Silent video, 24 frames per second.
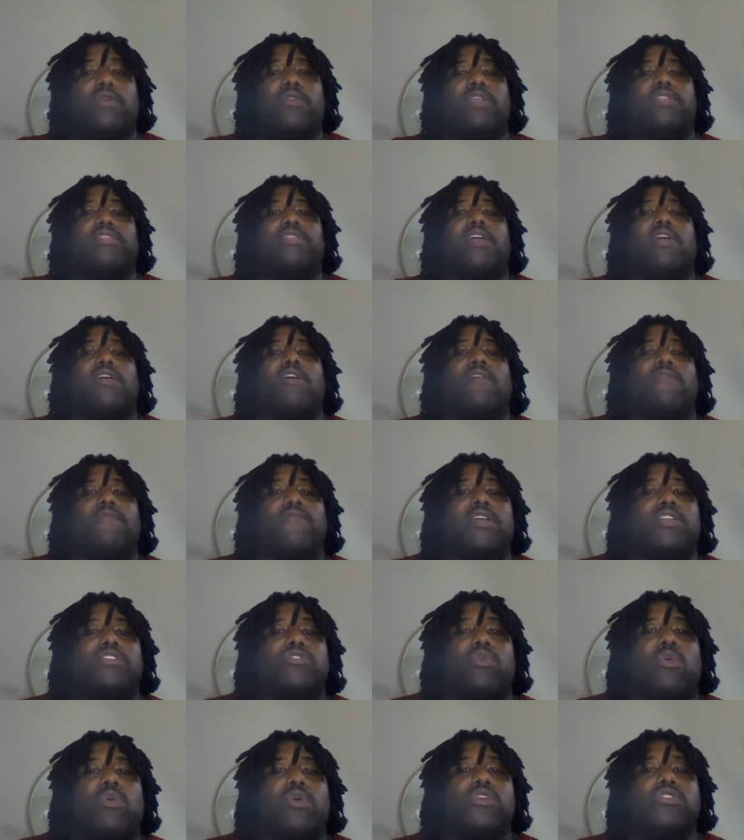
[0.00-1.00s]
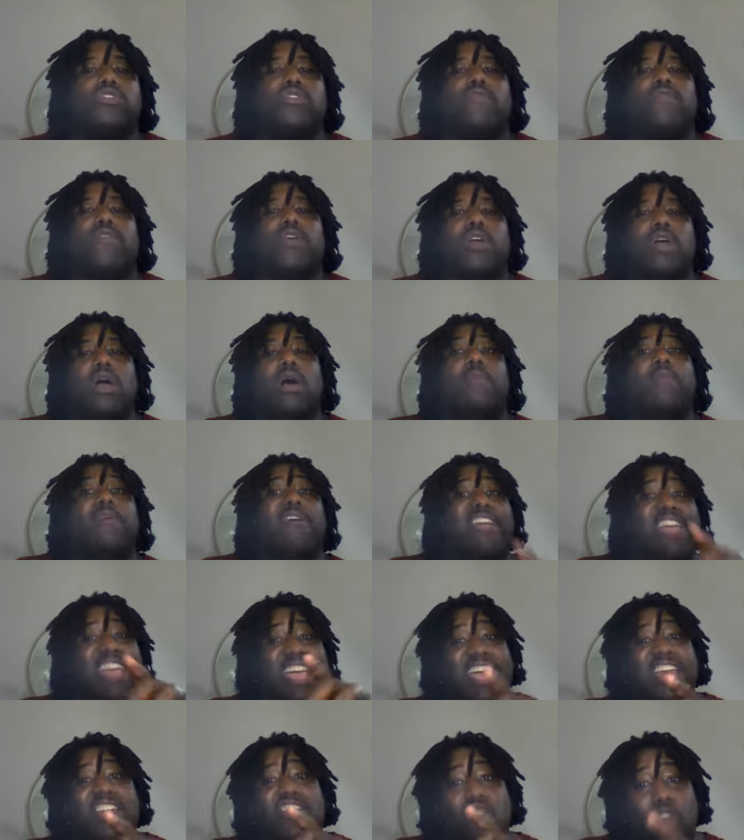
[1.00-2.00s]
that they're a victorious overcomer
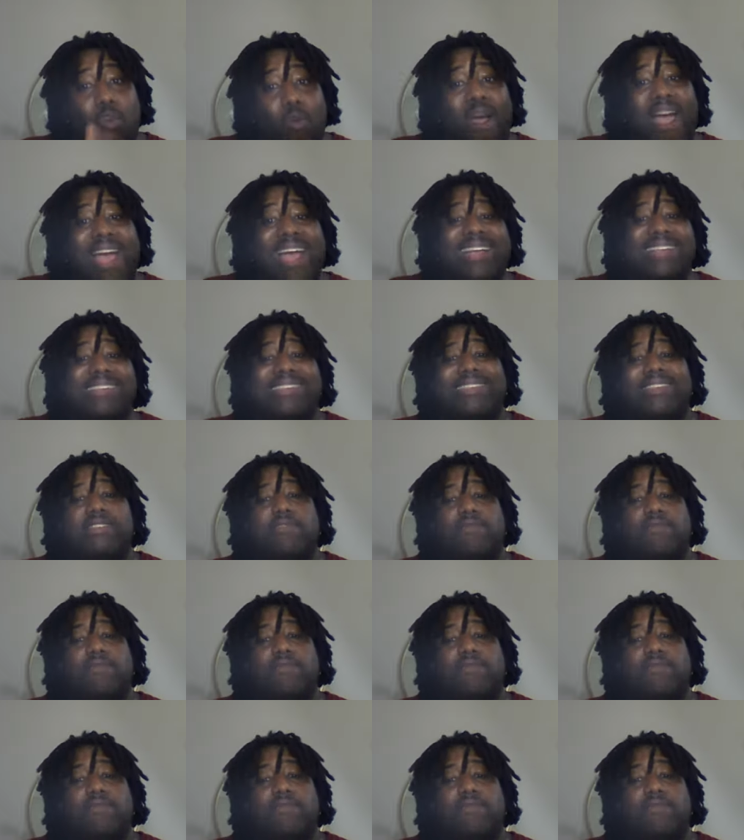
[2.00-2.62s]
in christ